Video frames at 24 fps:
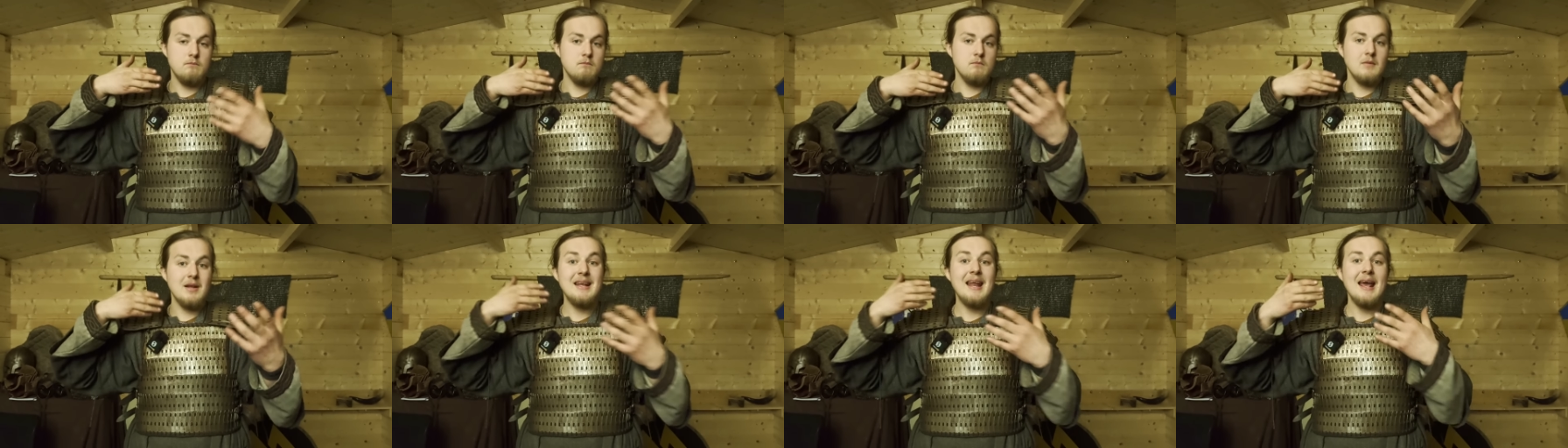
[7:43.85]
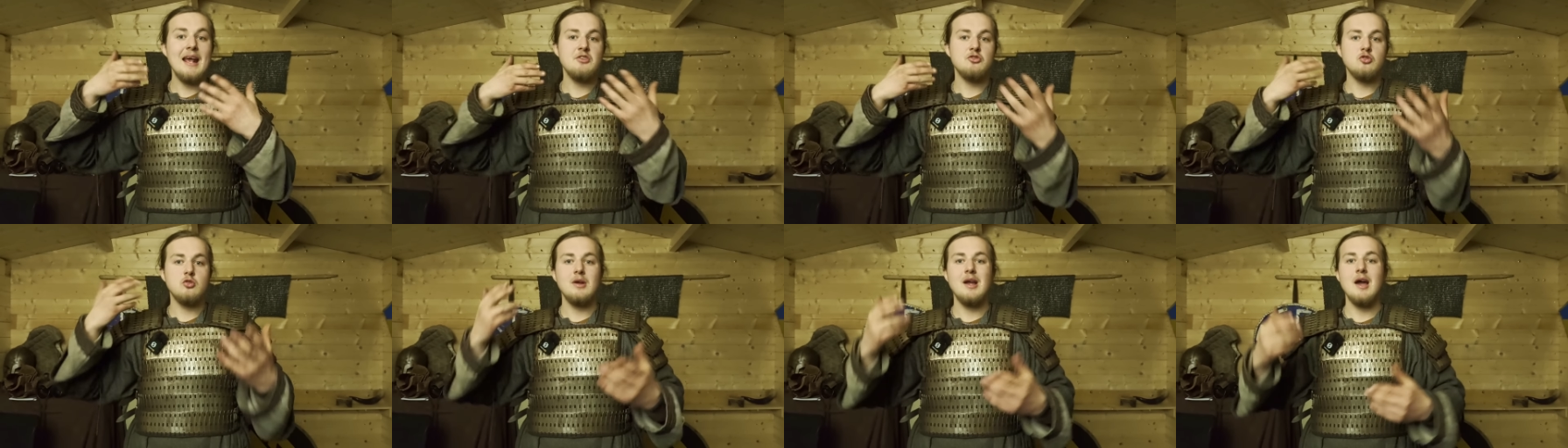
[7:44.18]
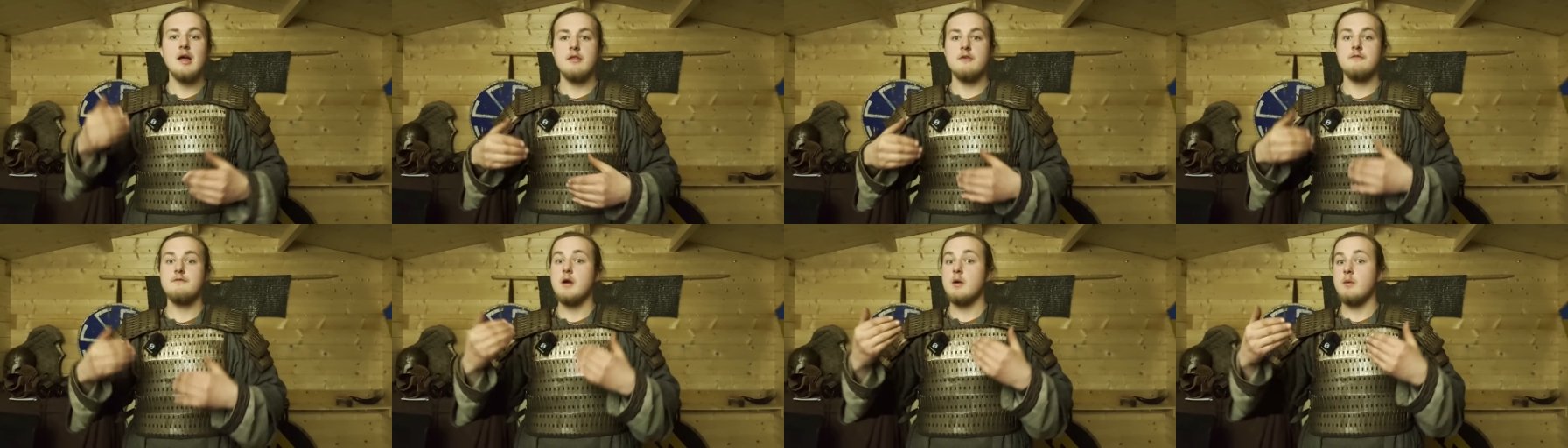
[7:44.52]
laced
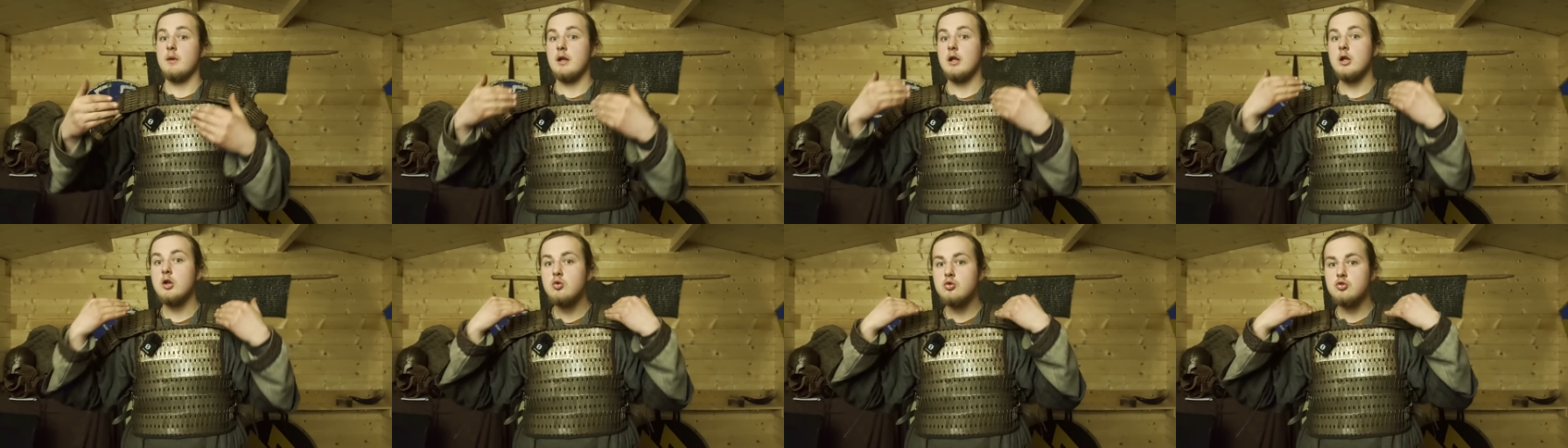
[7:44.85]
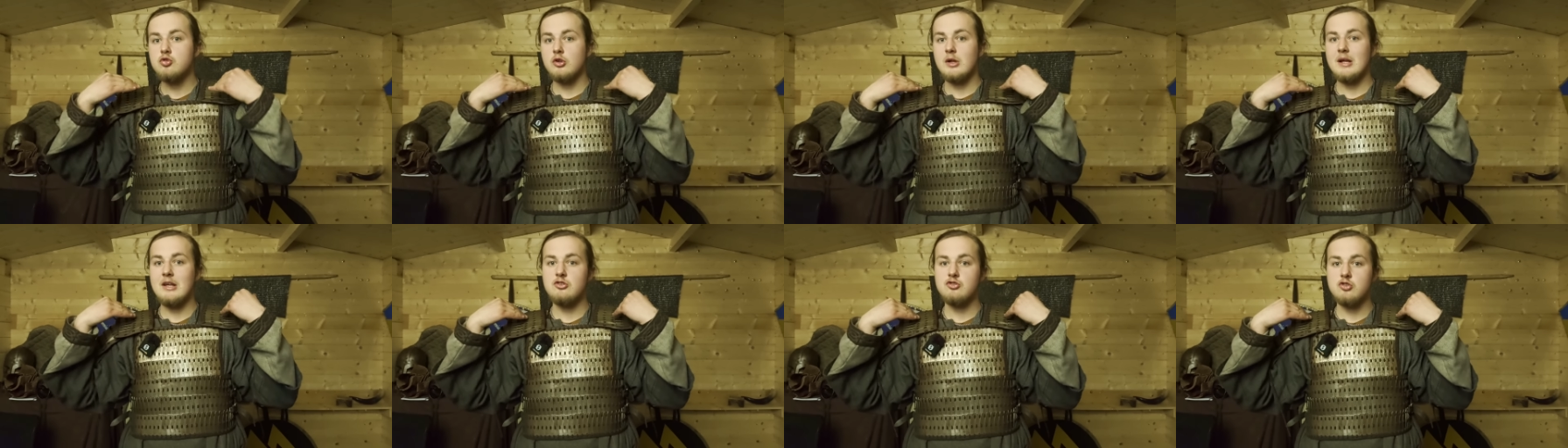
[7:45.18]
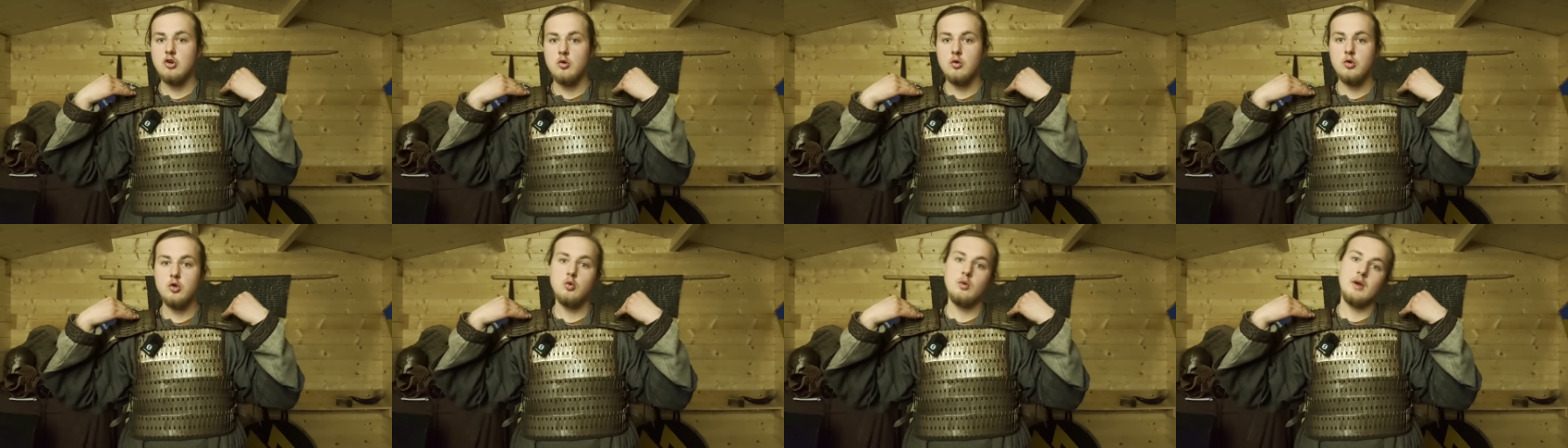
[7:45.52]
together very loosely,
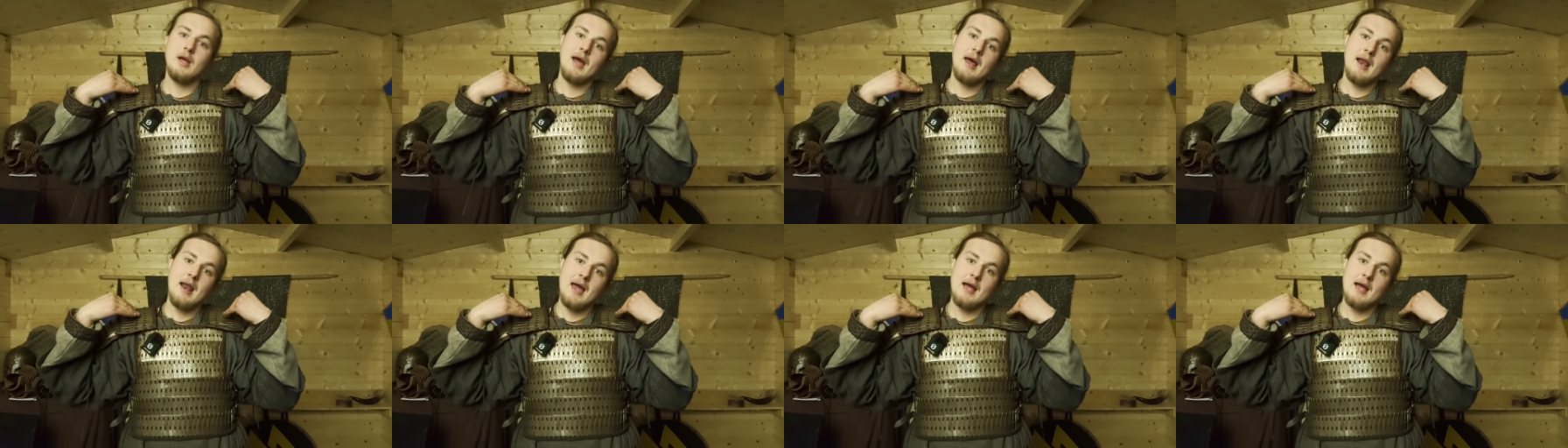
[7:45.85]
so you can